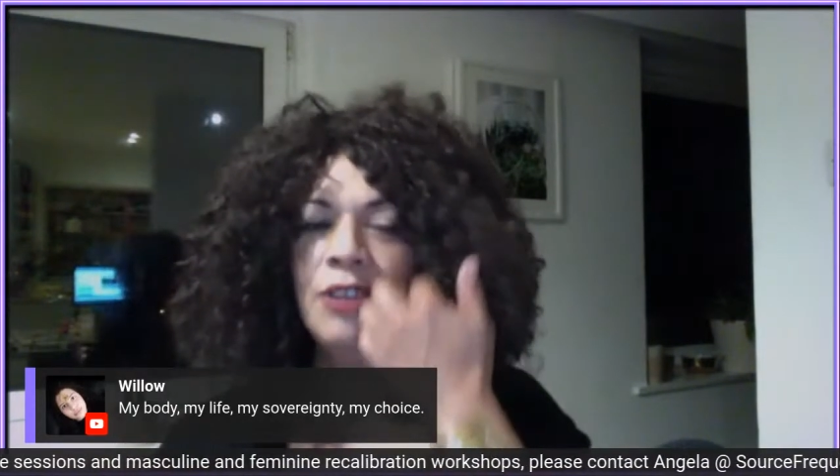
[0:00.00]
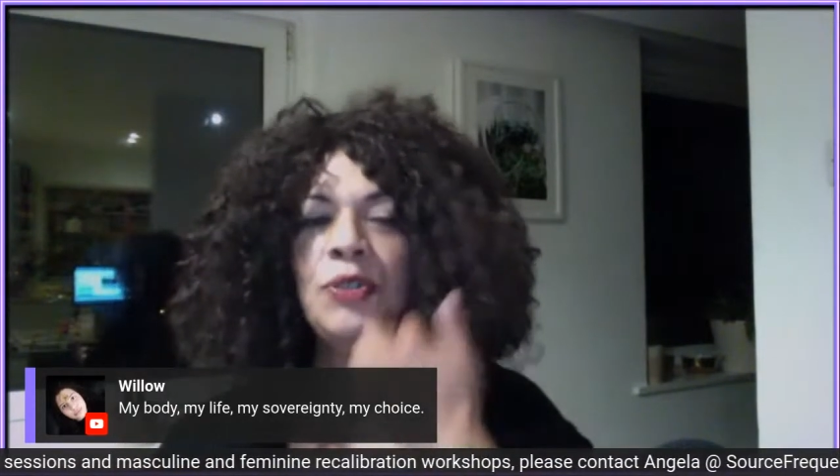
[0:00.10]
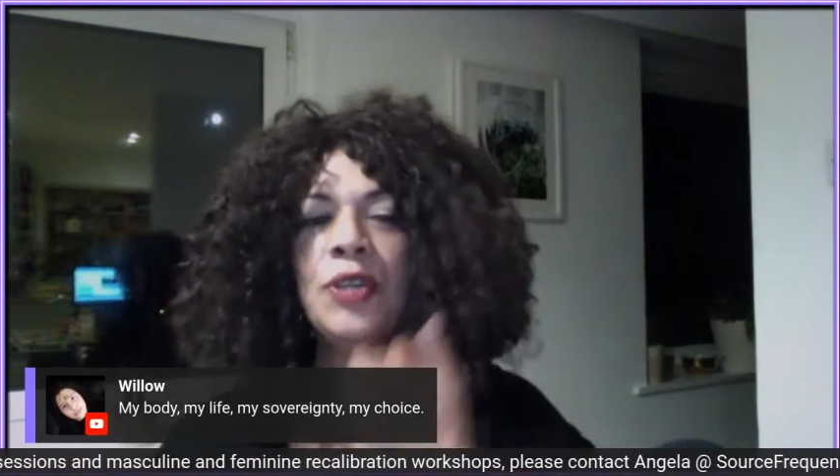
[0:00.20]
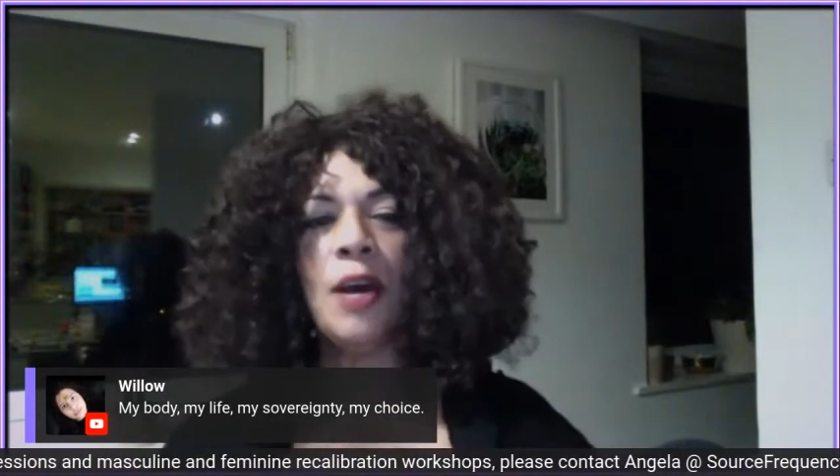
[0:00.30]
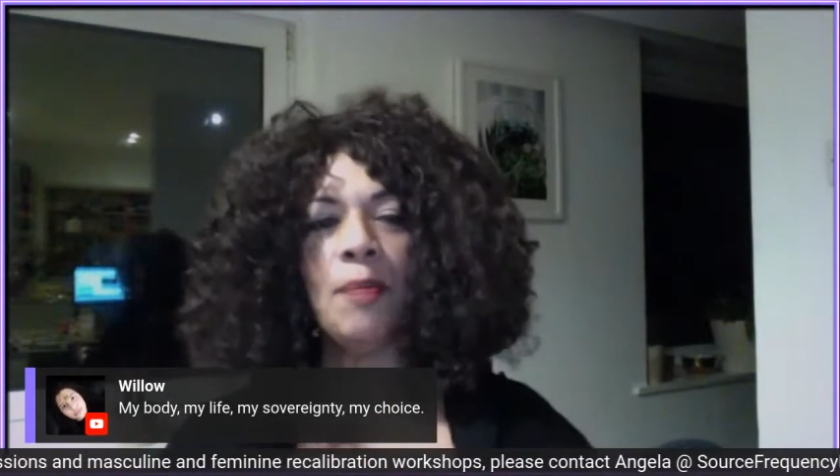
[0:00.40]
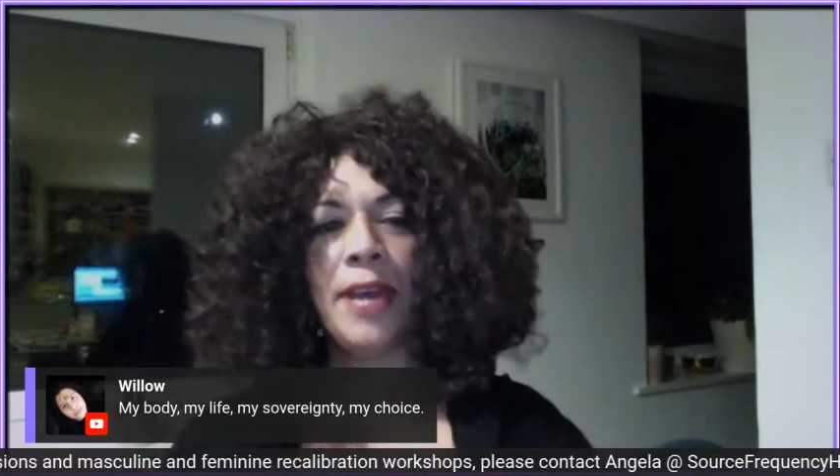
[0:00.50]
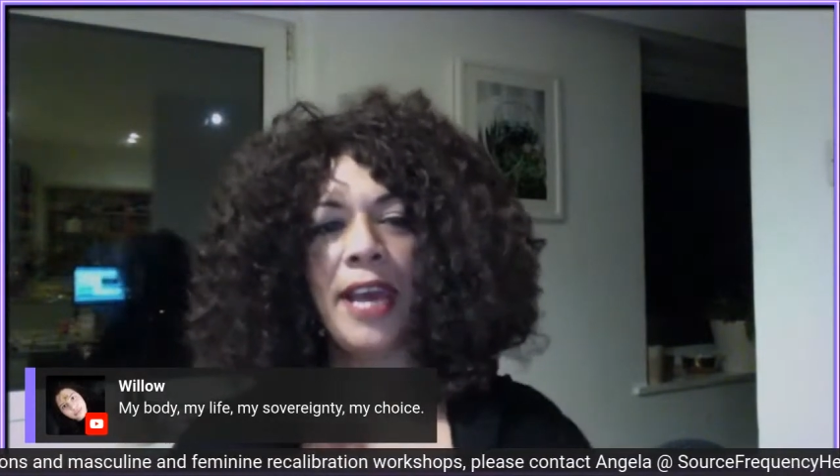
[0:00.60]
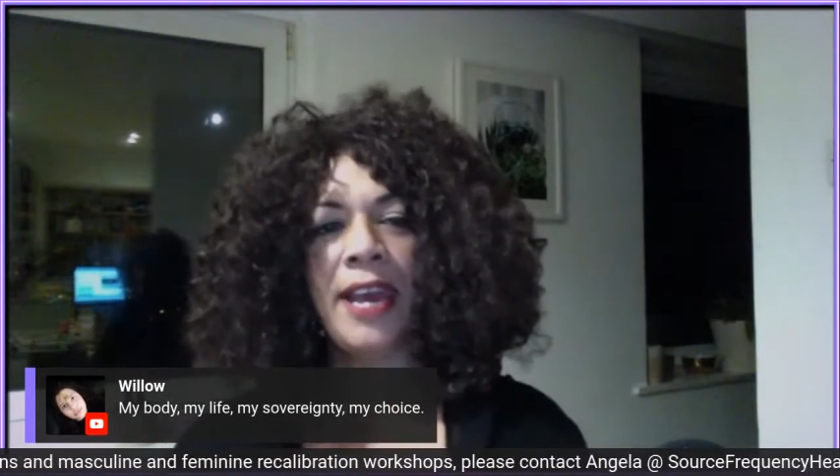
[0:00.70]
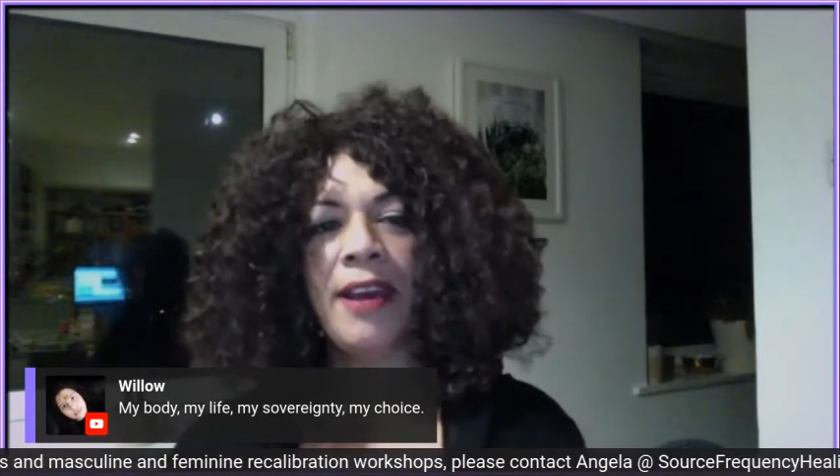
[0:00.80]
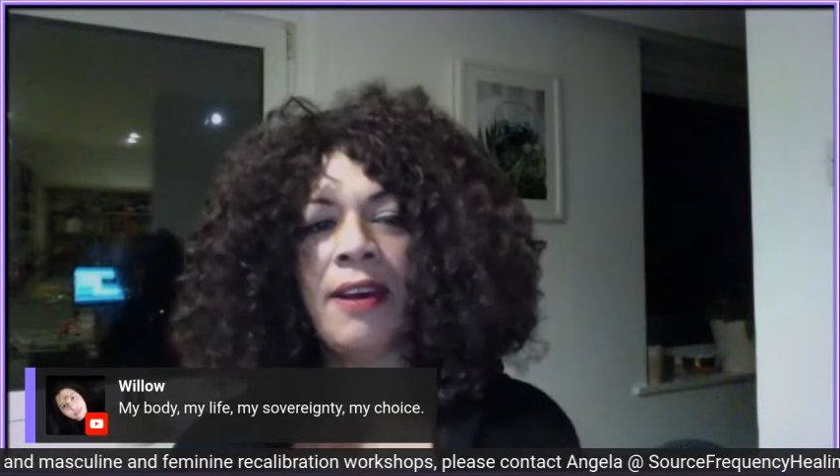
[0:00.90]
up
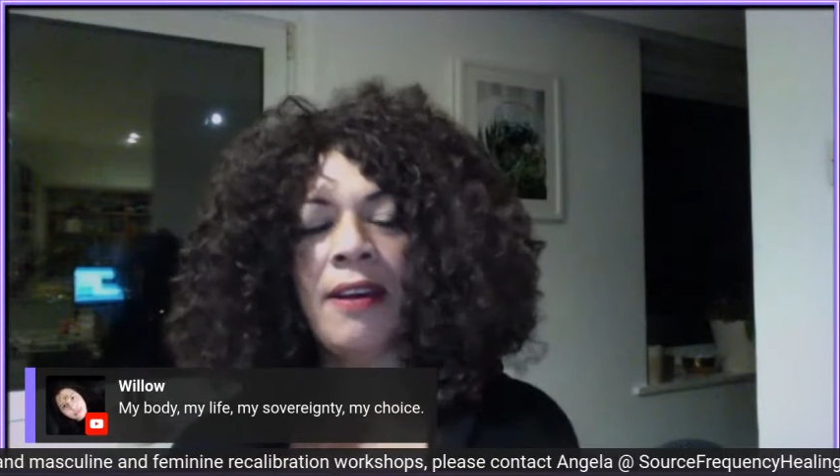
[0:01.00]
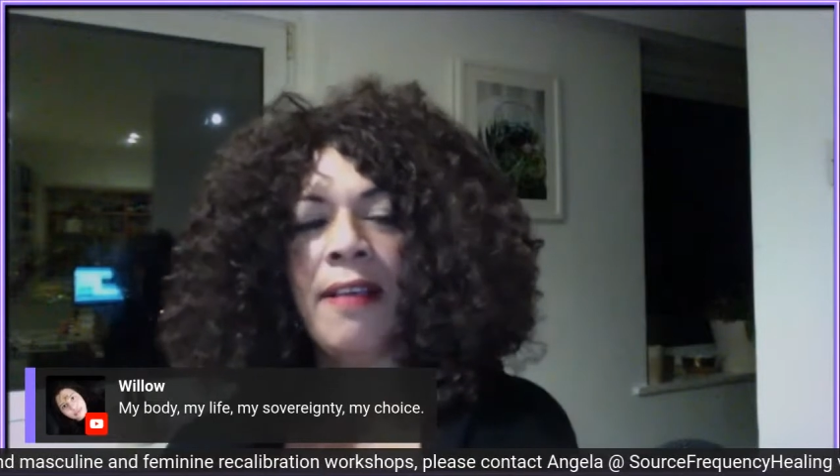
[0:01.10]
here